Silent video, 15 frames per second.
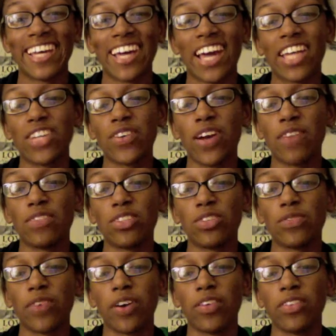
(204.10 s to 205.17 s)
I do have
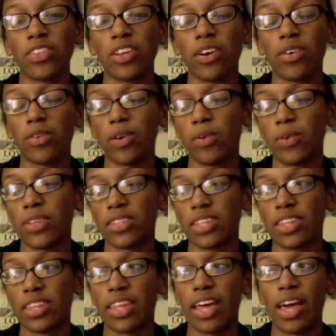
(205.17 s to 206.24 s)
two phones, though. I will
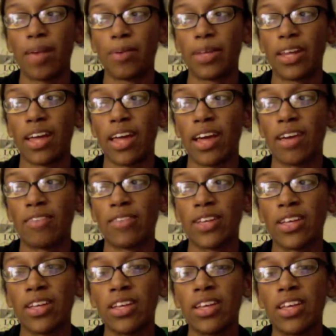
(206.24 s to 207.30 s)
say that. I mean, I have
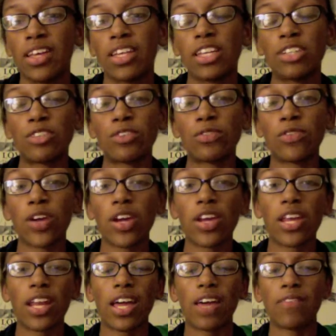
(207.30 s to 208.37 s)
an Android phone
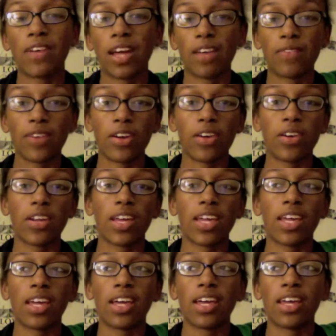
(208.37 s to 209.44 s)
and I have an iPhone,
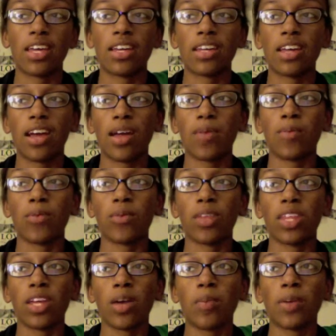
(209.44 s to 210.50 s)
and I'm
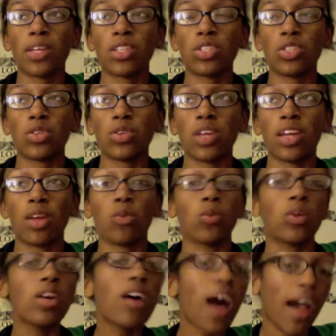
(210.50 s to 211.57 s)
really hoping to get a
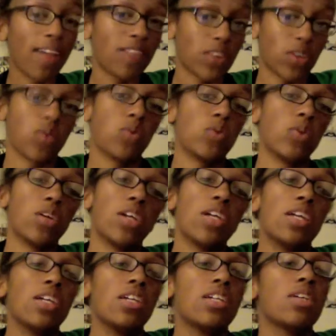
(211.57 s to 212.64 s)
real iPhone
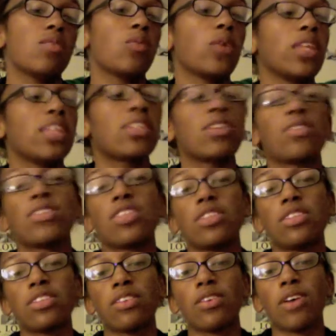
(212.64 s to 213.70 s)
really soon since